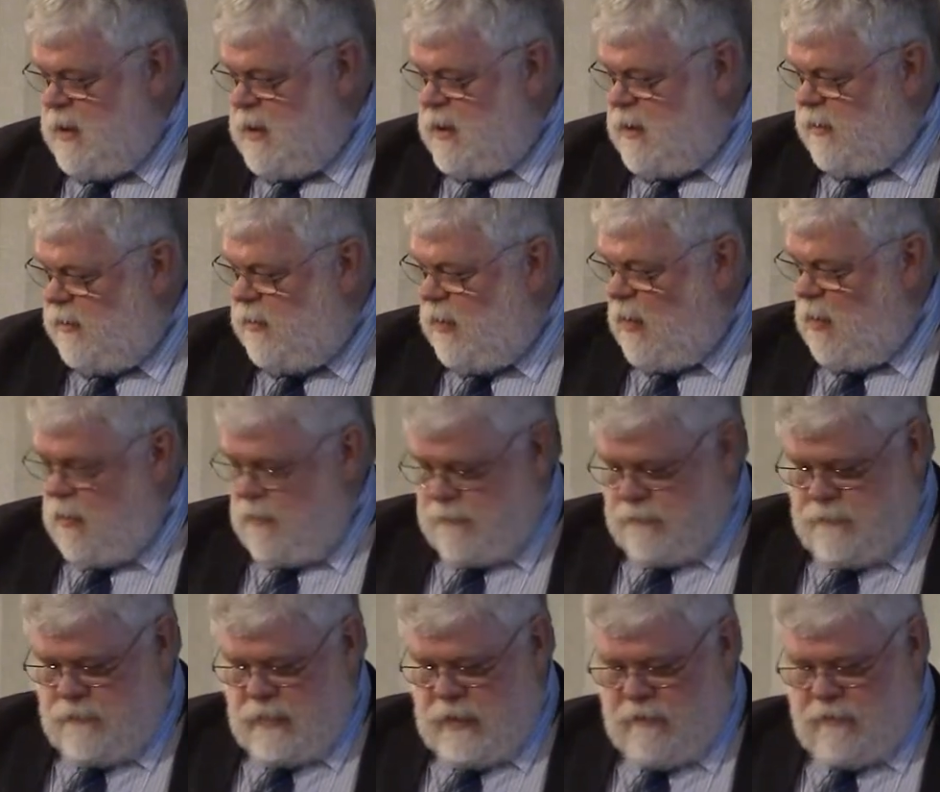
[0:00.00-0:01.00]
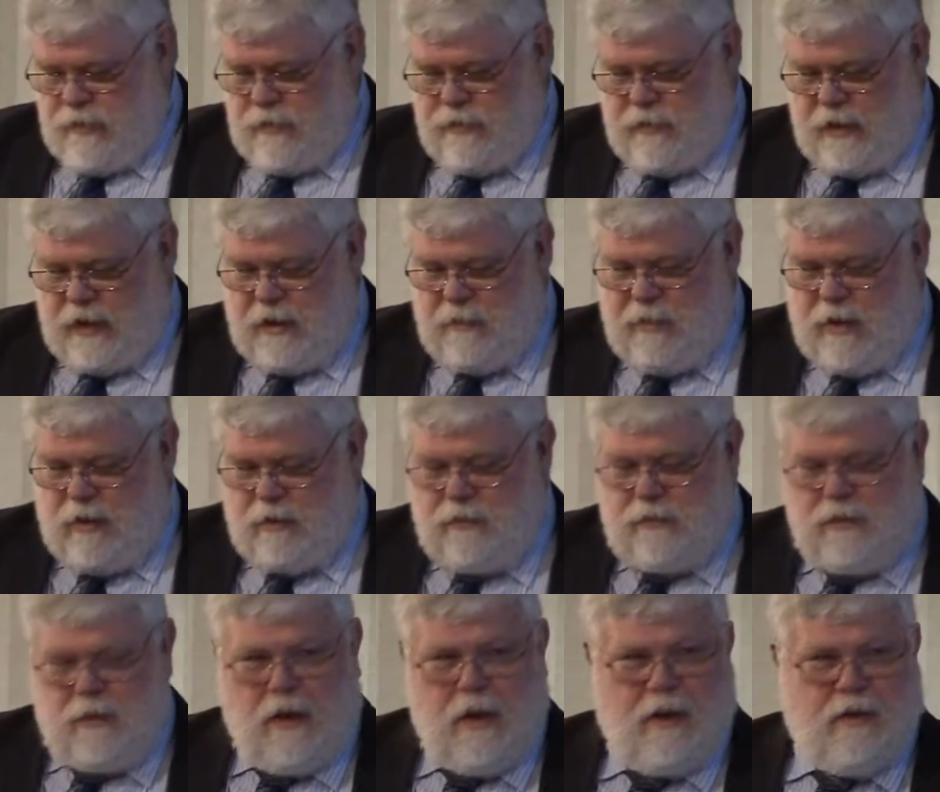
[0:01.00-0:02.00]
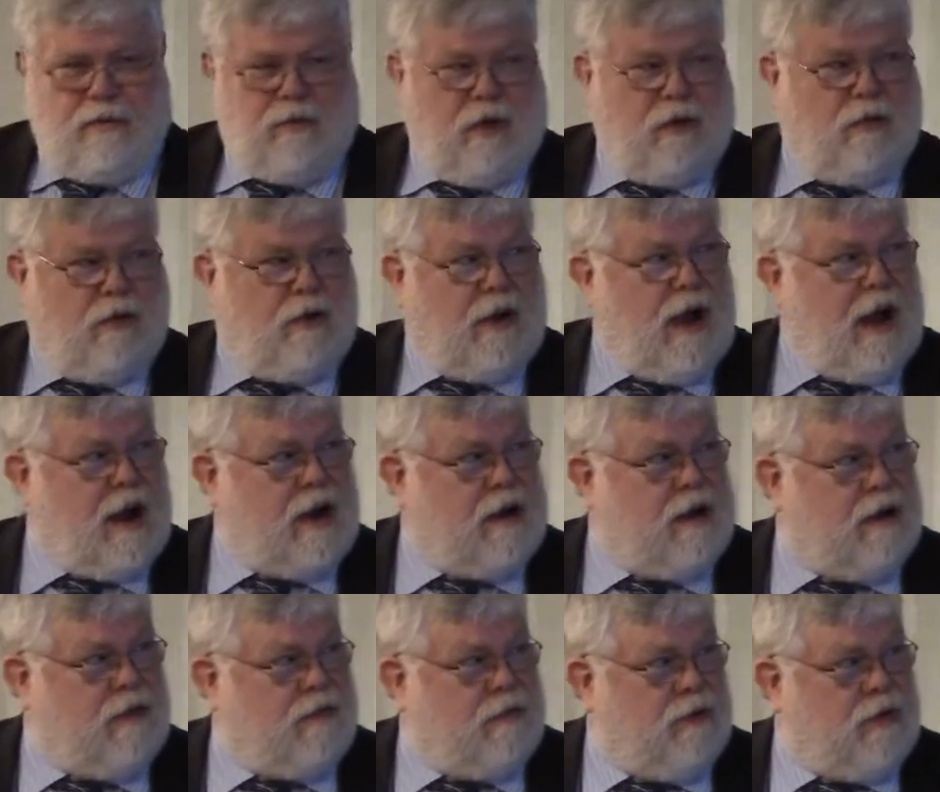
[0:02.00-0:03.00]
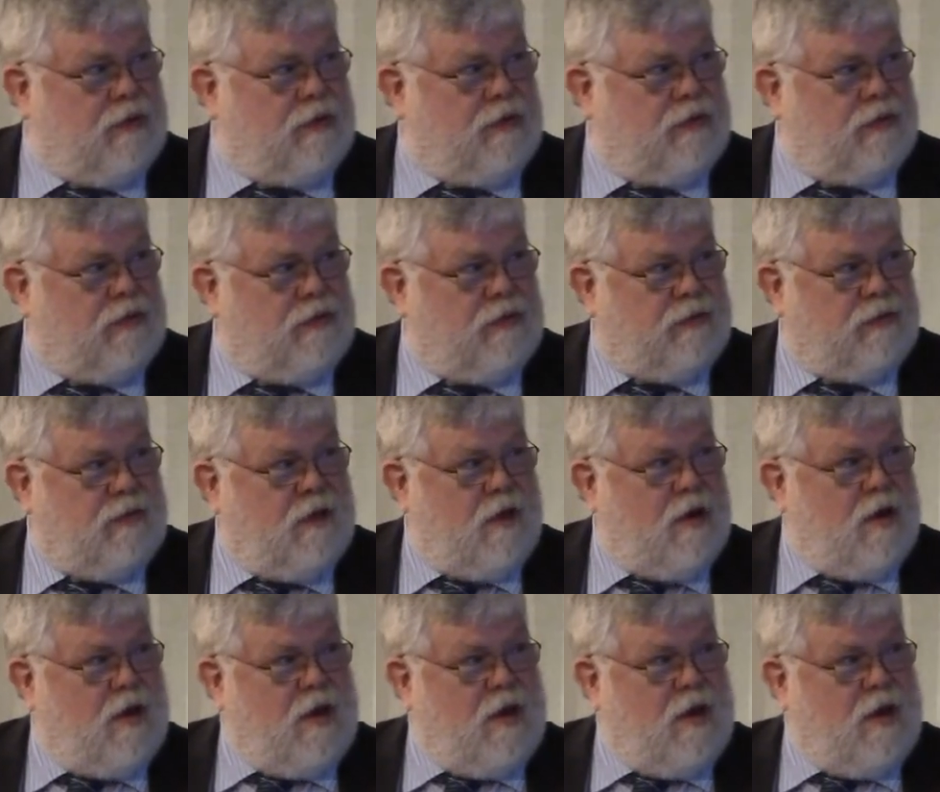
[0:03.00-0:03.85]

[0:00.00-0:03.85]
So if we think about central Canada, for instance,